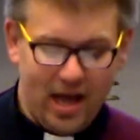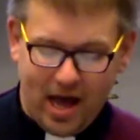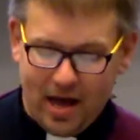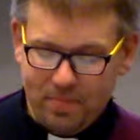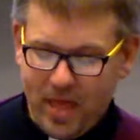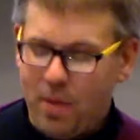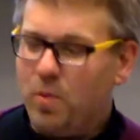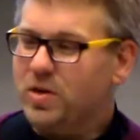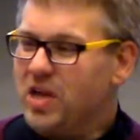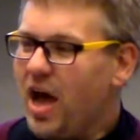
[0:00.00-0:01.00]
And
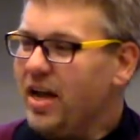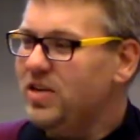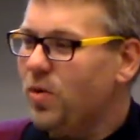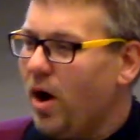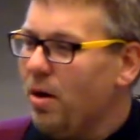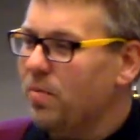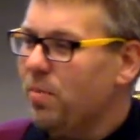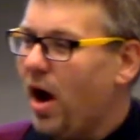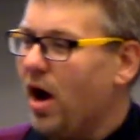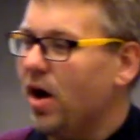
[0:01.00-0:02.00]
when we're talking to
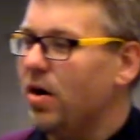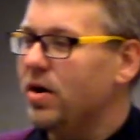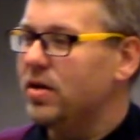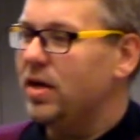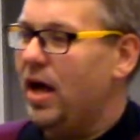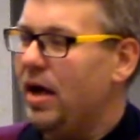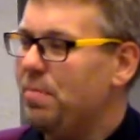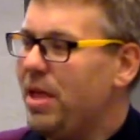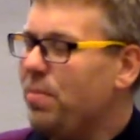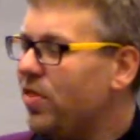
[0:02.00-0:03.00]

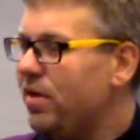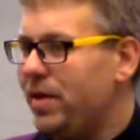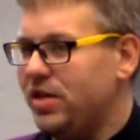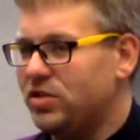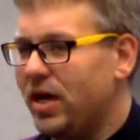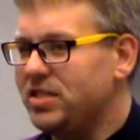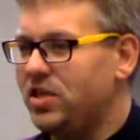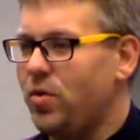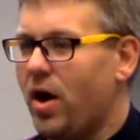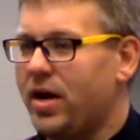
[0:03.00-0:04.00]
our people that have been
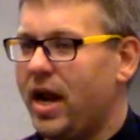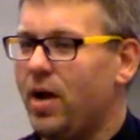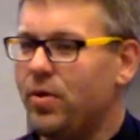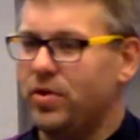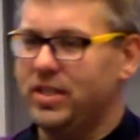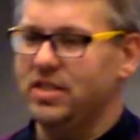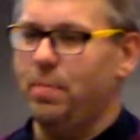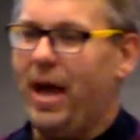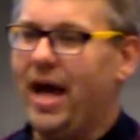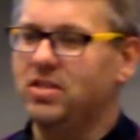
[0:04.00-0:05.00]
entrusted to our care, whether it's as
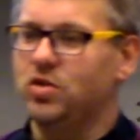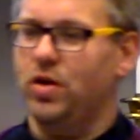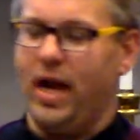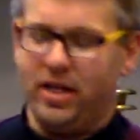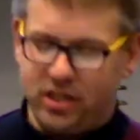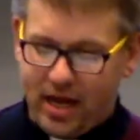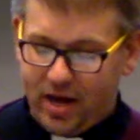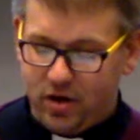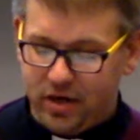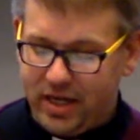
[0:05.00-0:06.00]
a pastor, an
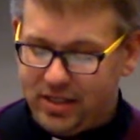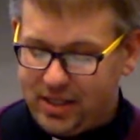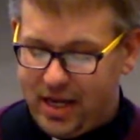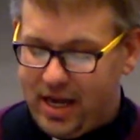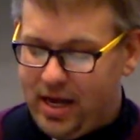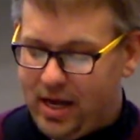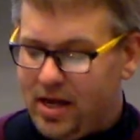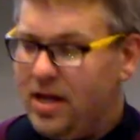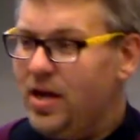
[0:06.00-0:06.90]
educator, or DCE,